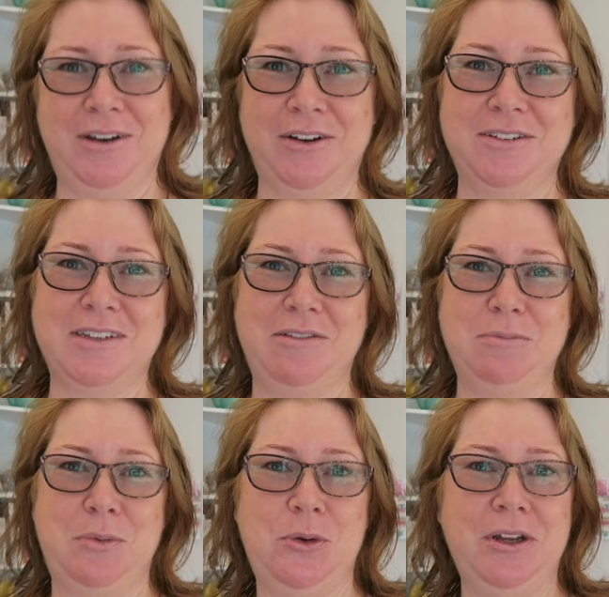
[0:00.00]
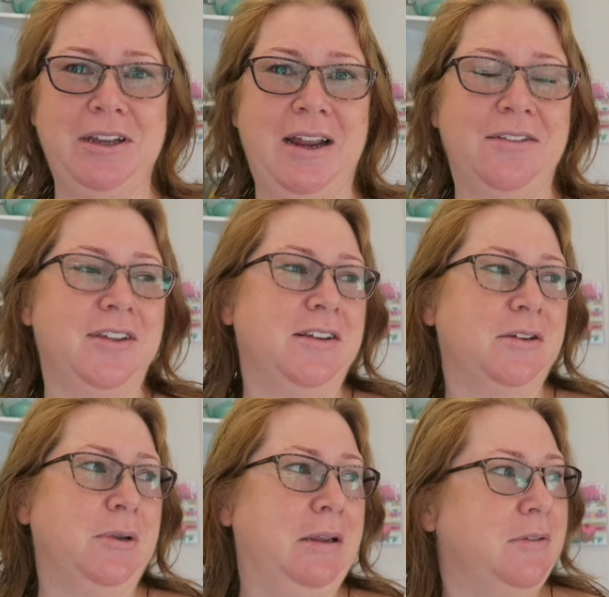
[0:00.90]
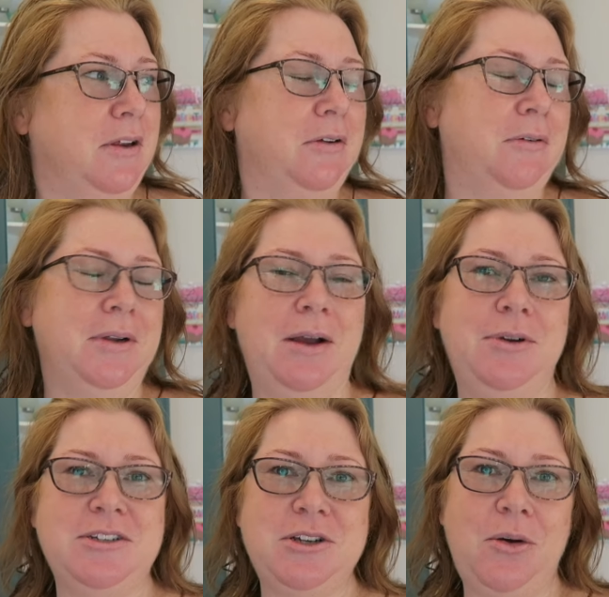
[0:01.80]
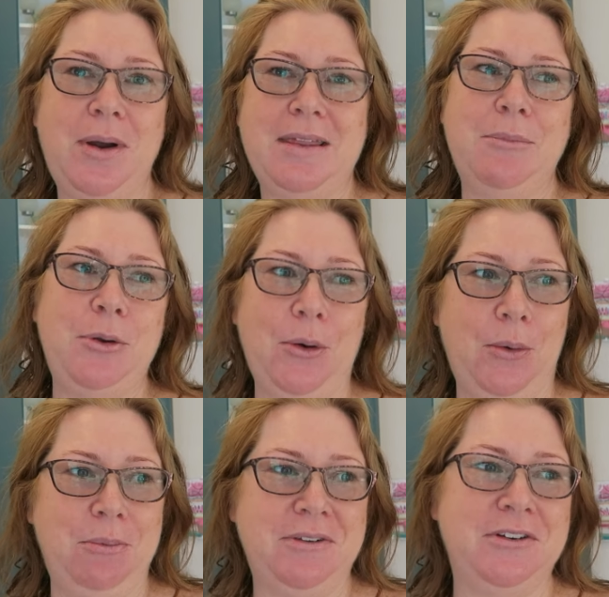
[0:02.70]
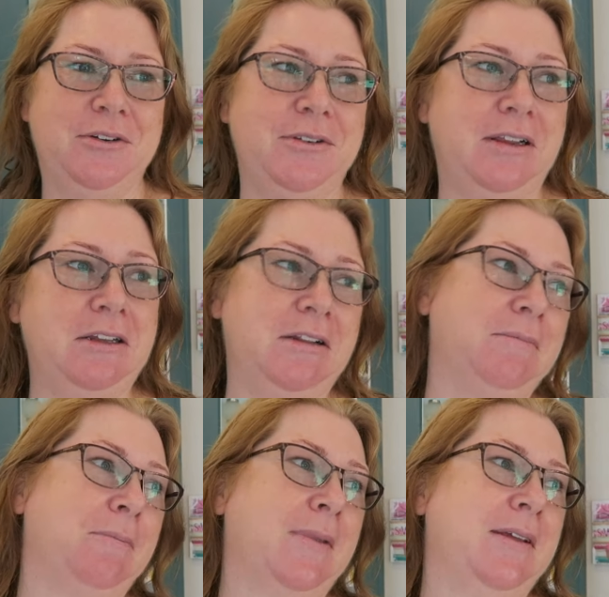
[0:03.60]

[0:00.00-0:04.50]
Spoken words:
No, because Kim's been working out there. So we keep saying, oh, I can't wait to go away in the motorhome. It's, you know, it's our little